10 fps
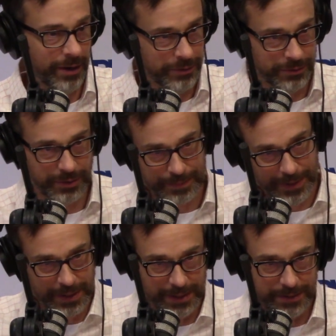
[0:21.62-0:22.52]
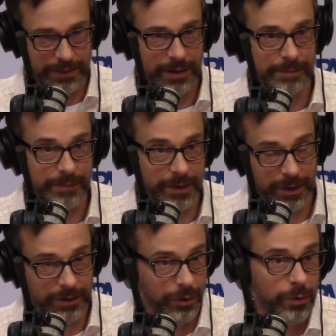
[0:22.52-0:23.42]
You know, something that
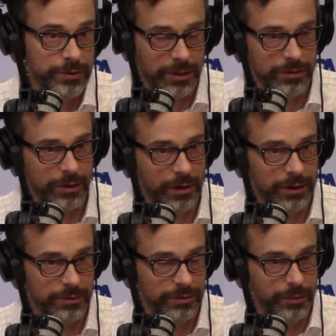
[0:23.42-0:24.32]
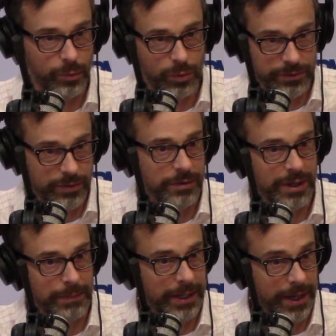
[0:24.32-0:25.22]
it's always a concern is what's the
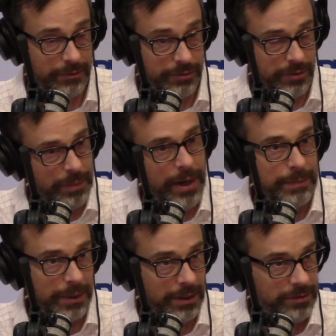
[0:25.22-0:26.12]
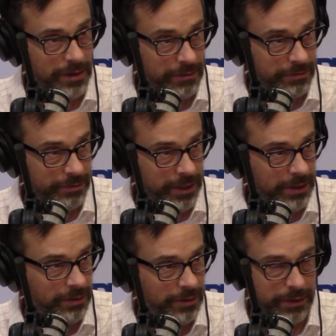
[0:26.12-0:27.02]
thing made out of? So the piping itself,
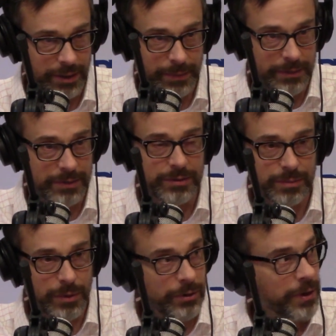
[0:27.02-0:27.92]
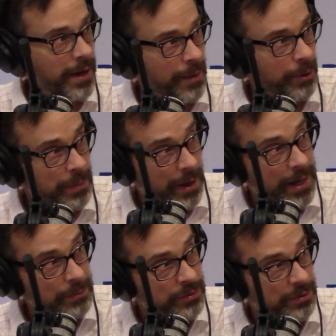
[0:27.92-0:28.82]
right? You're talking about these smaller diameter
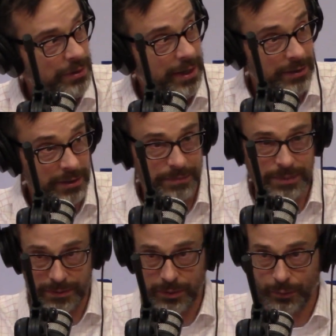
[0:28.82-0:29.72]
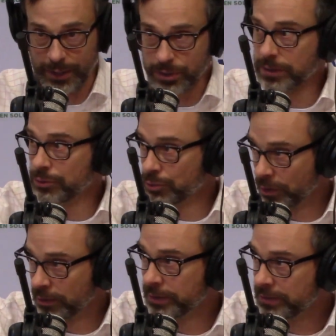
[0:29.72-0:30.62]
pipes, and they're directionally
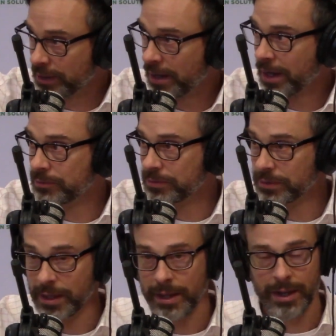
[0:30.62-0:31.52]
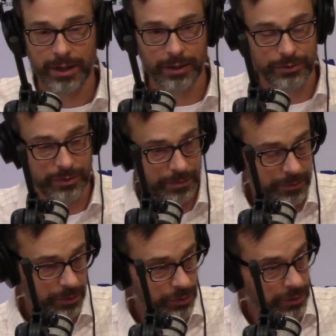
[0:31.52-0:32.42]
drilled at times, and you know, so that
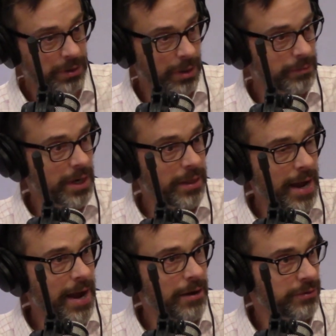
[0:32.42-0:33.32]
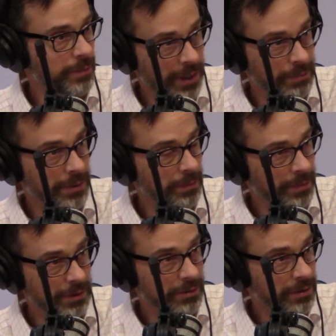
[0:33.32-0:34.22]
usually comes out of the house. It might be a
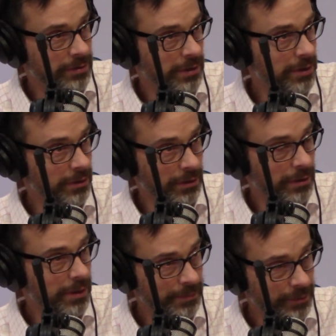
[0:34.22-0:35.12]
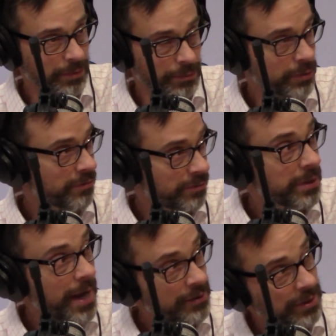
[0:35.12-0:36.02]
PVC or some sort of
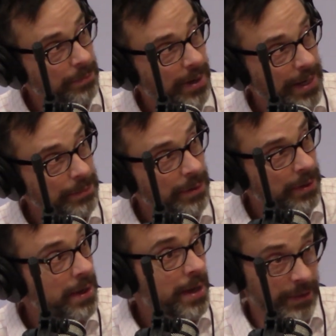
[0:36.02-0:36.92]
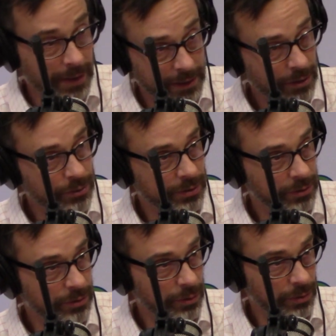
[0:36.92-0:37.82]
plastic pipe. Then it goes
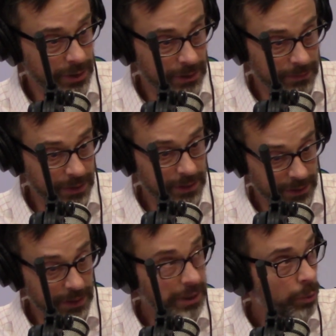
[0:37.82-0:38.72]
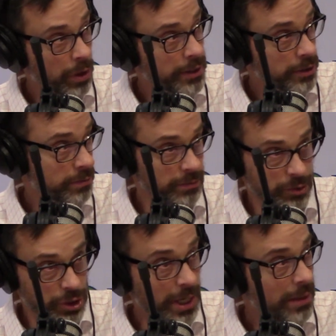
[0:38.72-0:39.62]
into the E1
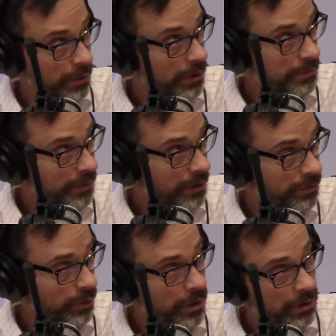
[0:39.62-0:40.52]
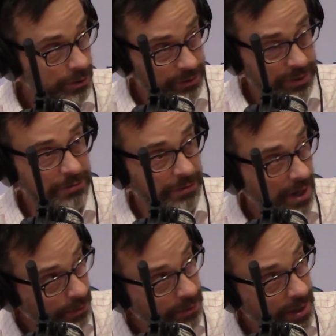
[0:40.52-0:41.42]
chamber, if you will. Is that a
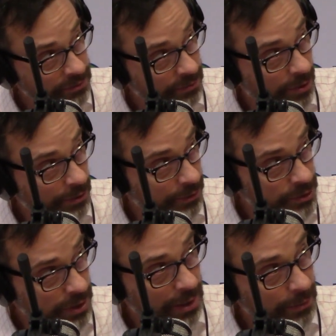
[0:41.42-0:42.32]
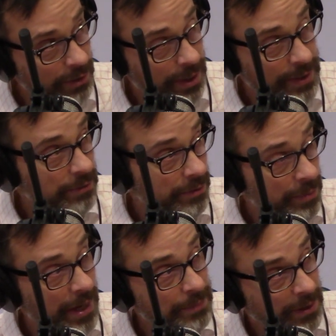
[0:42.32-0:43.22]
fiberglass vault or chamber? And then the
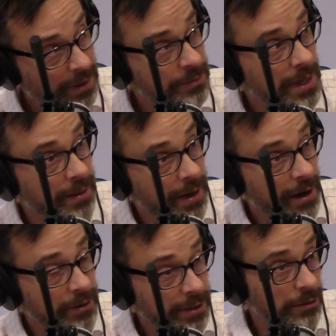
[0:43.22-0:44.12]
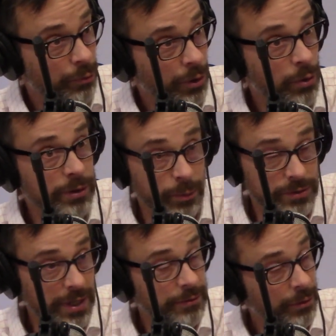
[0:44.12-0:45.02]
pipe that comes out of there and into the road, and then
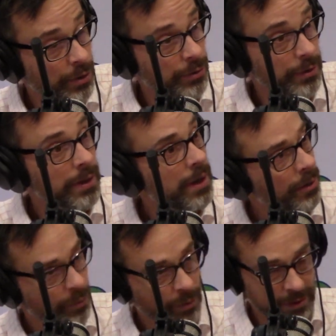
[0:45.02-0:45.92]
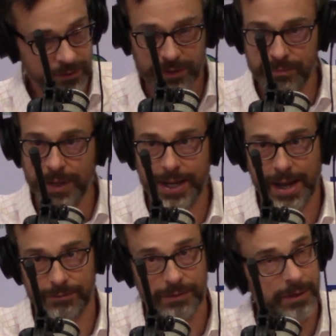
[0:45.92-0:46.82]
what's out in the road? What are these things made
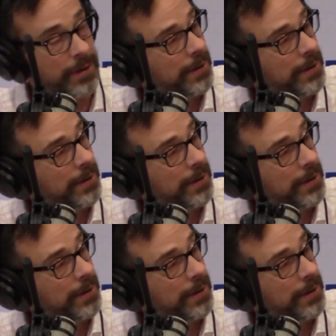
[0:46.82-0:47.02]
out of?